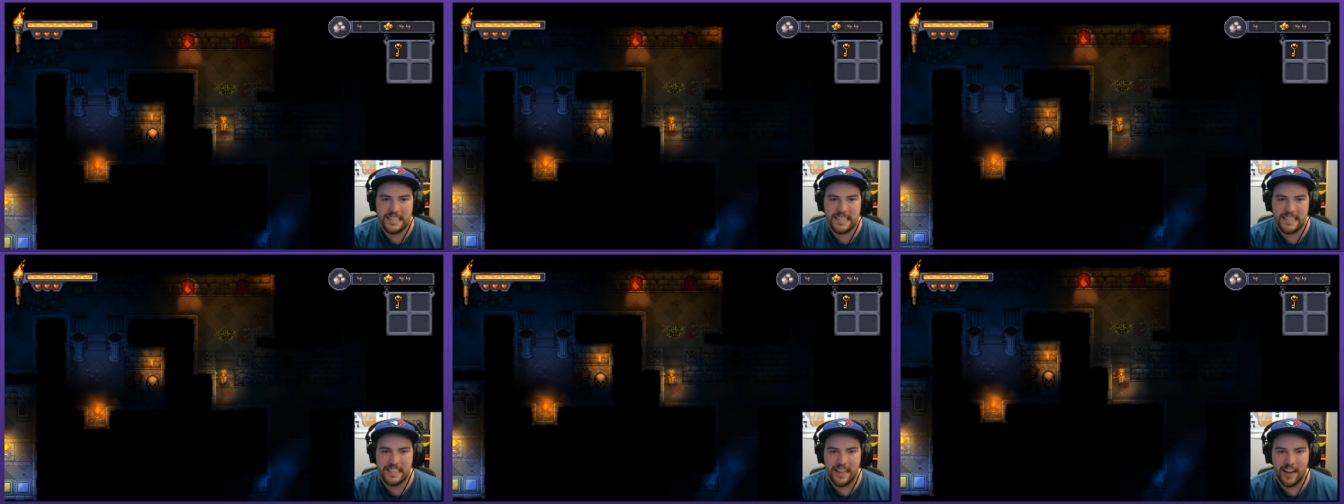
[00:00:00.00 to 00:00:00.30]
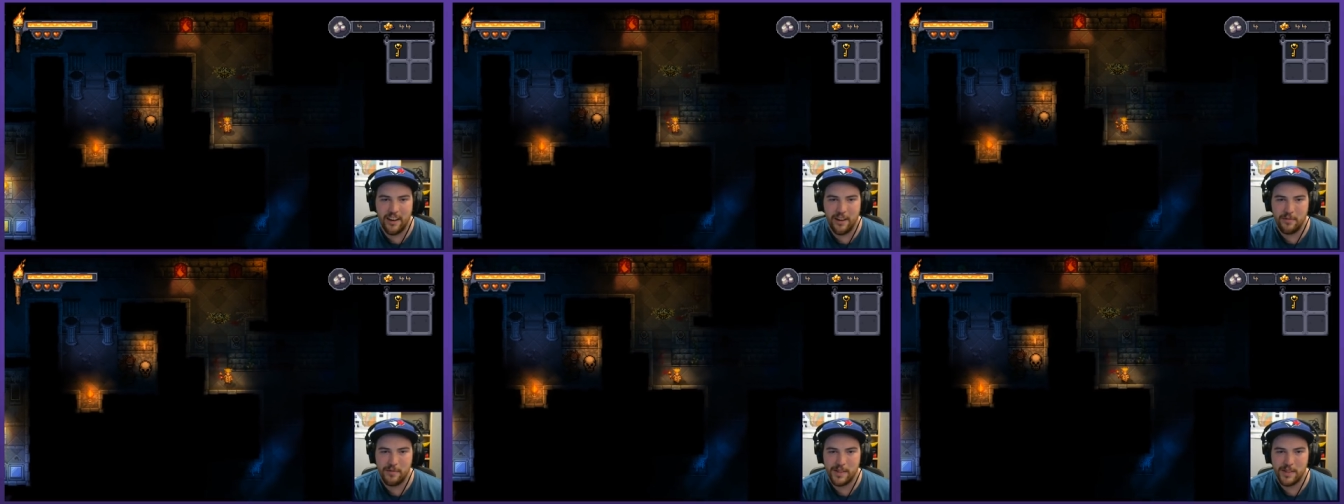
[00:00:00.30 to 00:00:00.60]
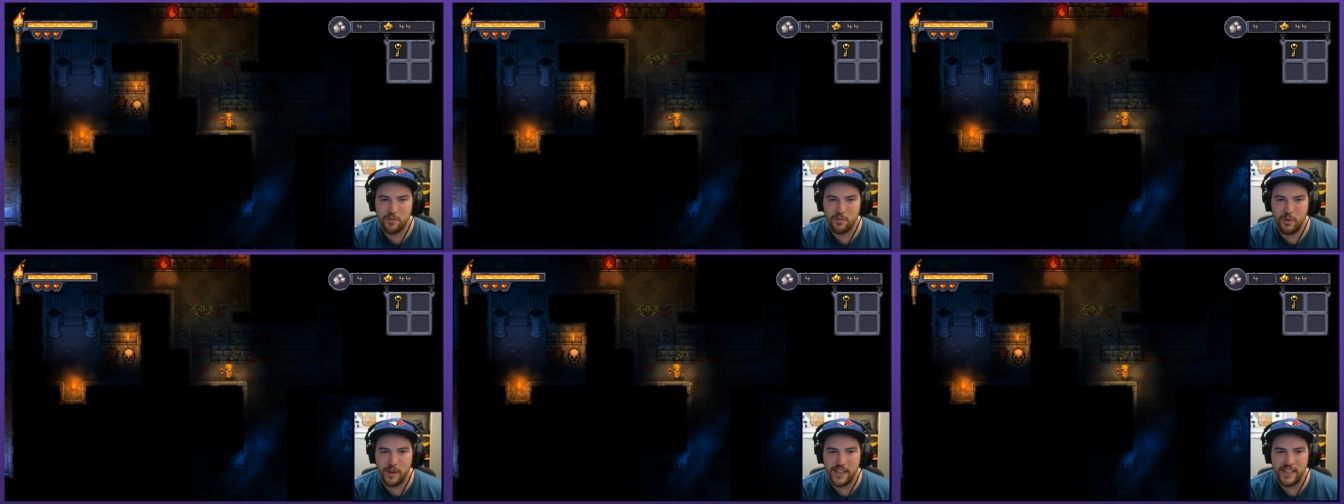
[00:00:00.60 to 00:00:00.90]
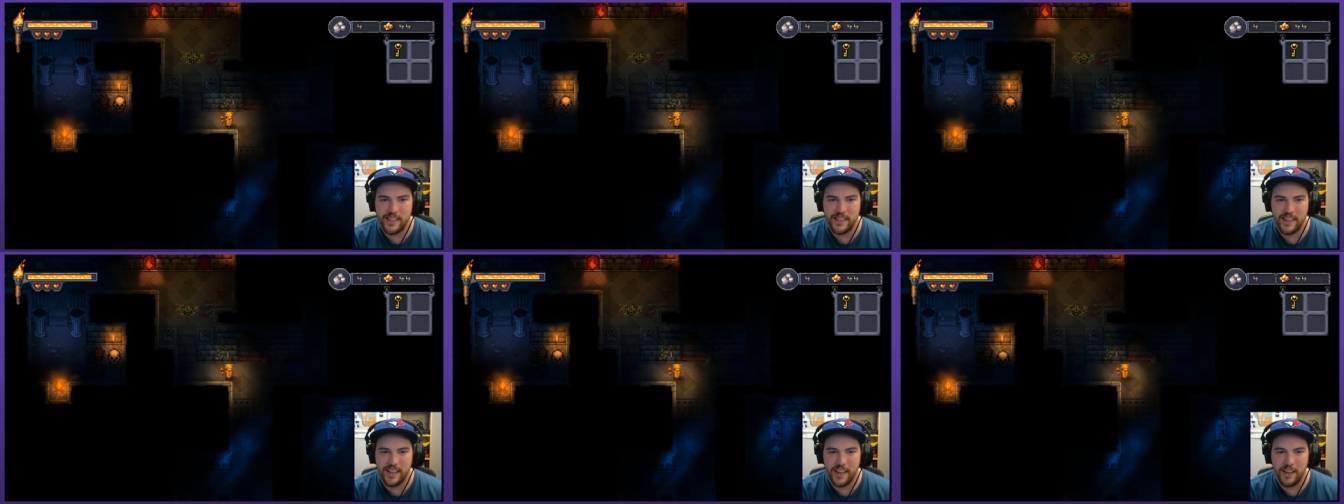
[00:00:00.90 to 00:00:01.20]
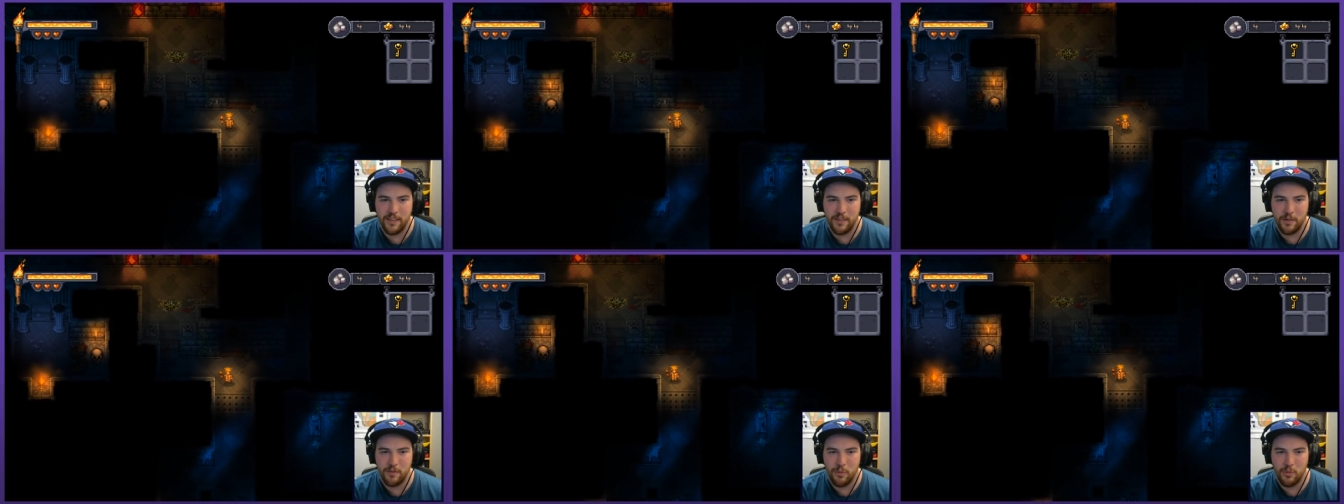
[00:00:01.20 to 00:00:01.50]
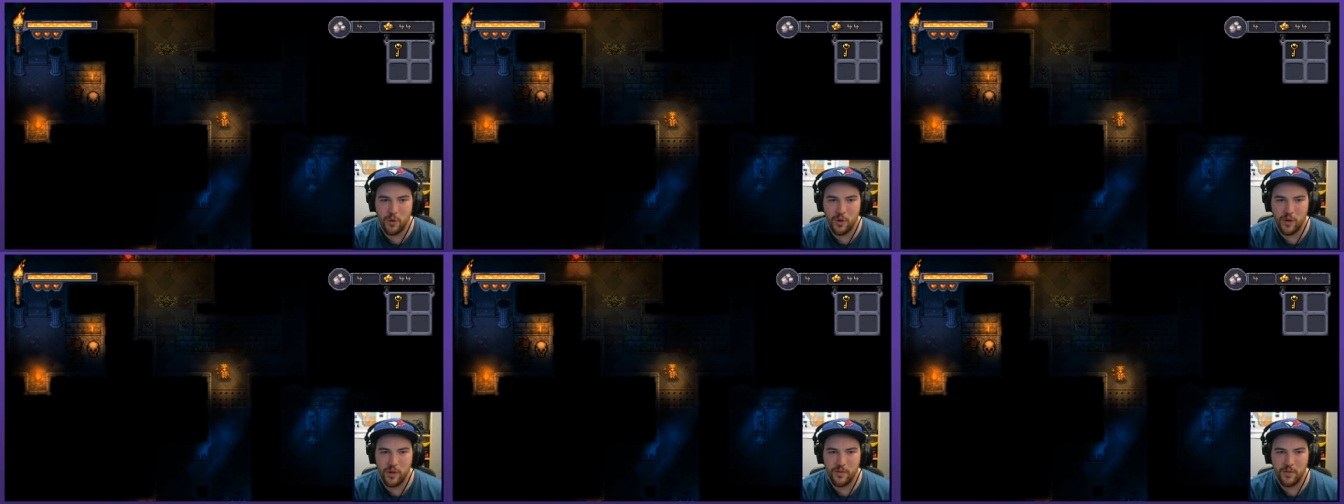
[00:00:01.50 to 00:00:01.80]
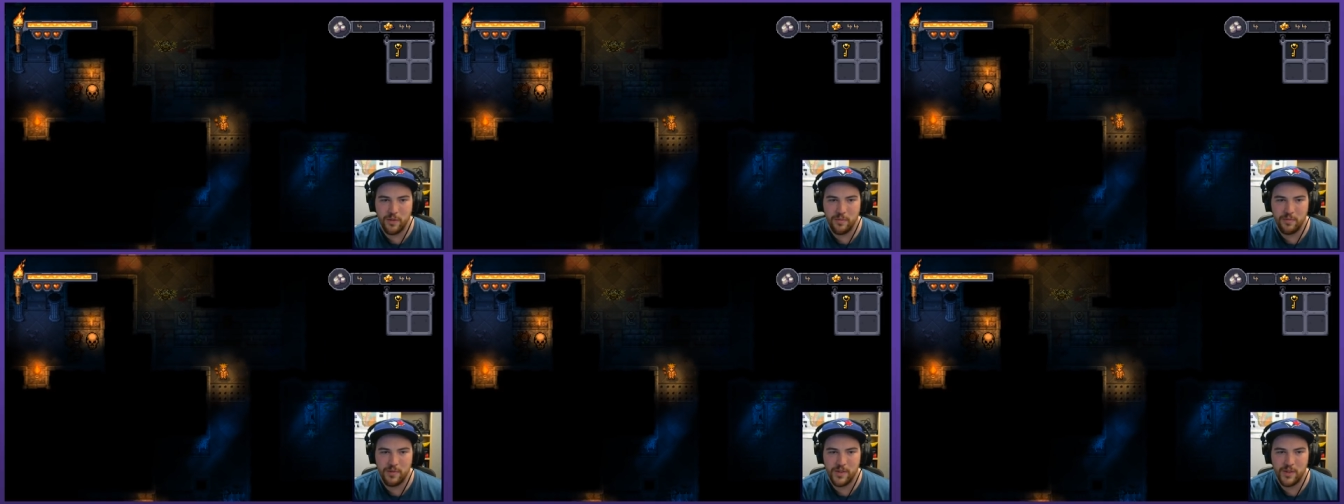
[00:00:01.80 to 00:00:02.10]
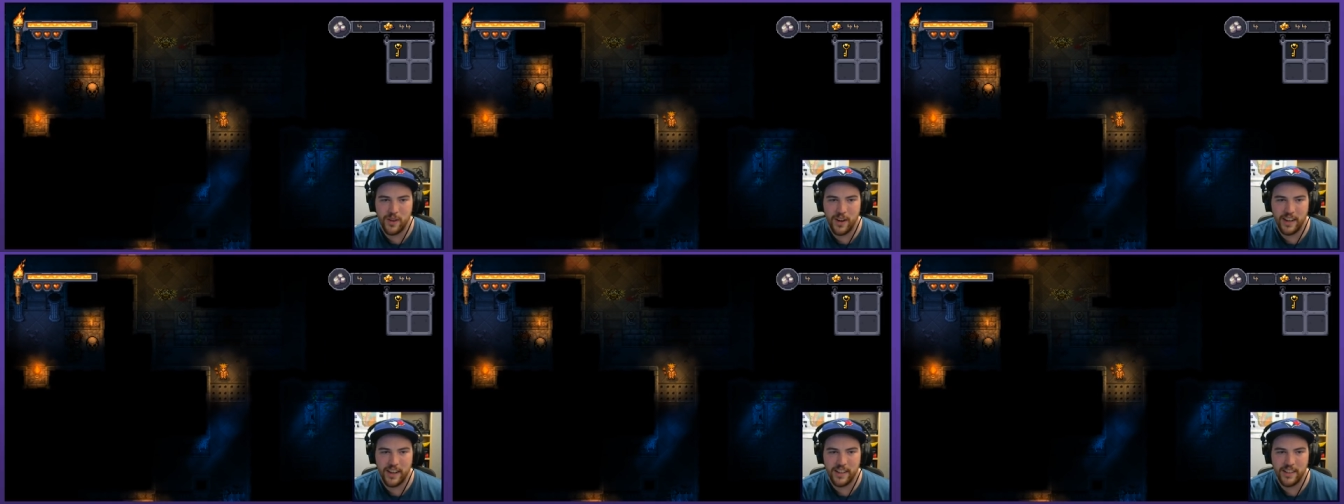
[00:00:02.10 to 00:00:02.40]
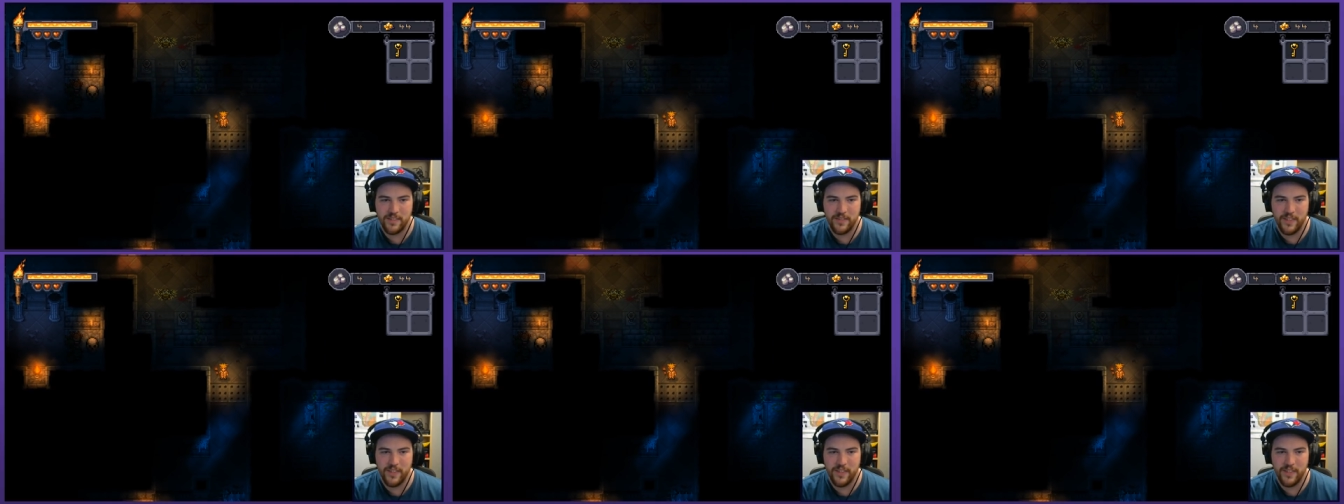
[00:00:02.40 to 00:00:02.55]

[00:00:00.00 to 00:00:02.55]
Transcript: now I'm just wasting even more of them trying to